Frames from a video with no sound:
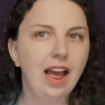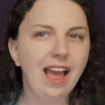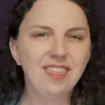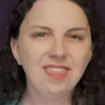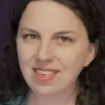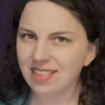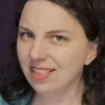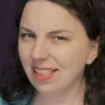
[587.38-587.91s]

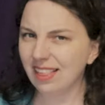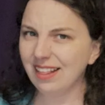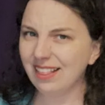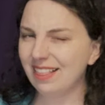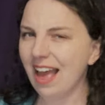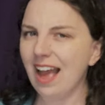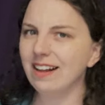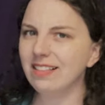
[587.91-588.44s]
And this is
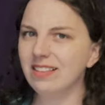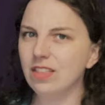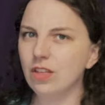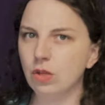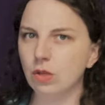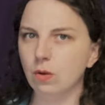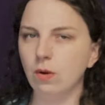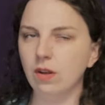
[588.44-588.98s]
exactly the
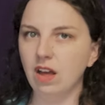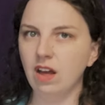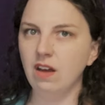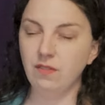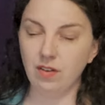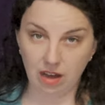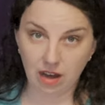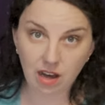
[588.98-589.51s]
sort
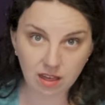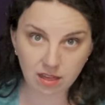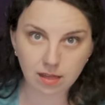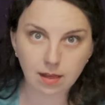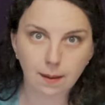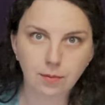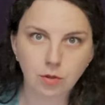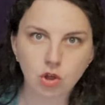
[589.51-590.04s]
of
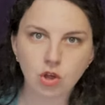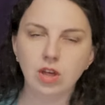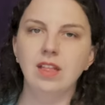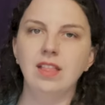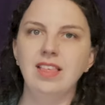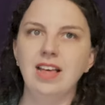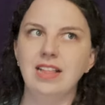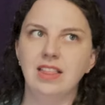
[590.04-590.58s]

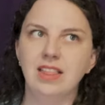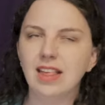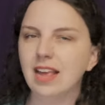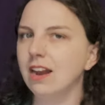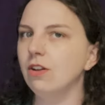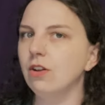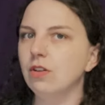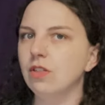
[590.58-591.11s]
assumption that
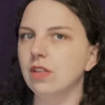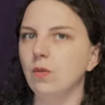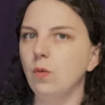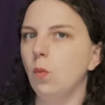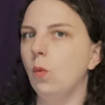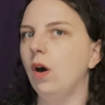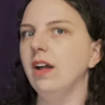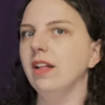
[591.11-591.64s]

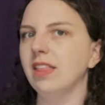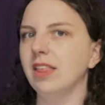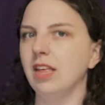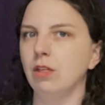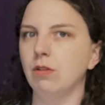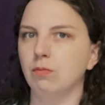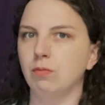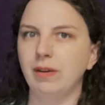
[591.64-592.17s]
Sanderson wants
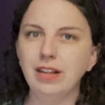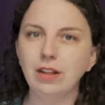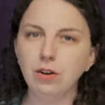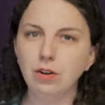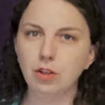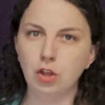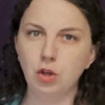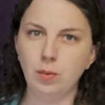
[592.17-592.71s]
his
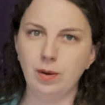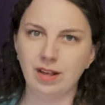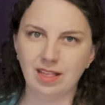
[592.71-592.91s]
readers to